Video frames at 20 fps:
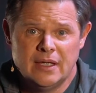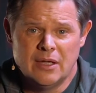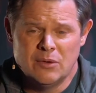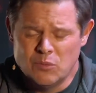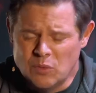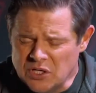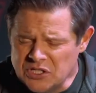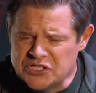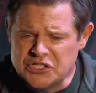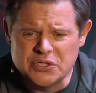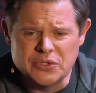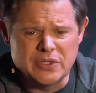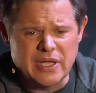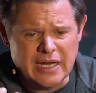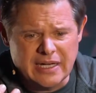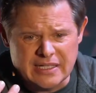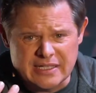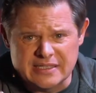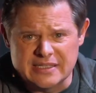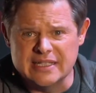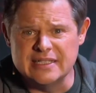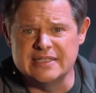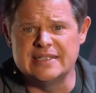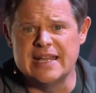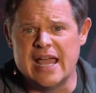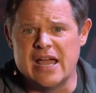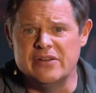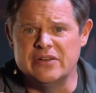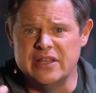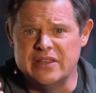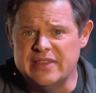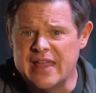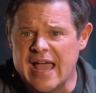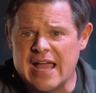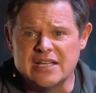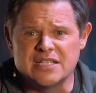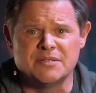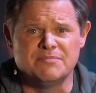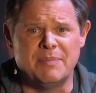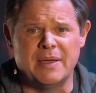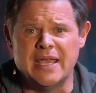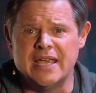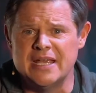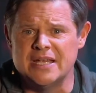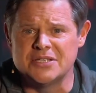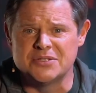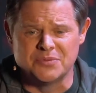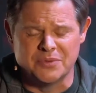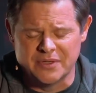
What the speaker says: And once you kind of sit down in that space